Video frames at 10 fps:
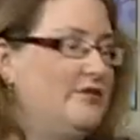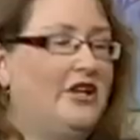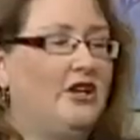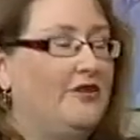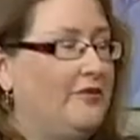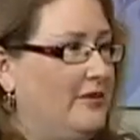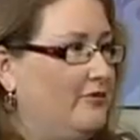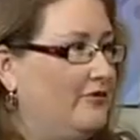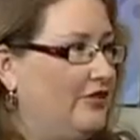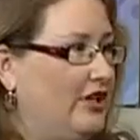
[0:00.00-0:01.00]
There'll be a lot of
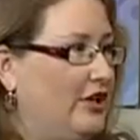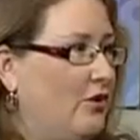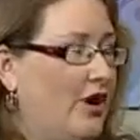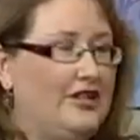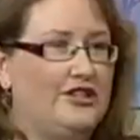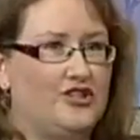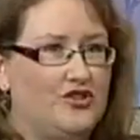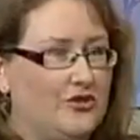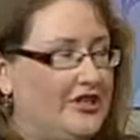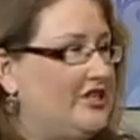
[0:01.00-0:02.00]
people feeling quite
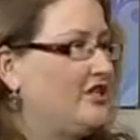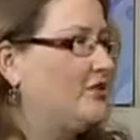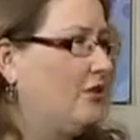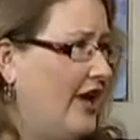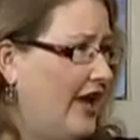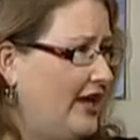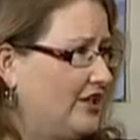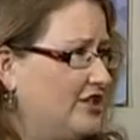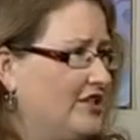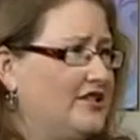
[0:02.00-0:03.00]
distressed, quite
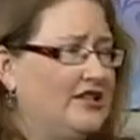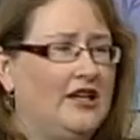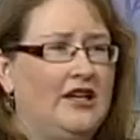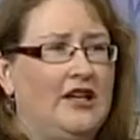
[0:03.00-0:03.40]
anxious.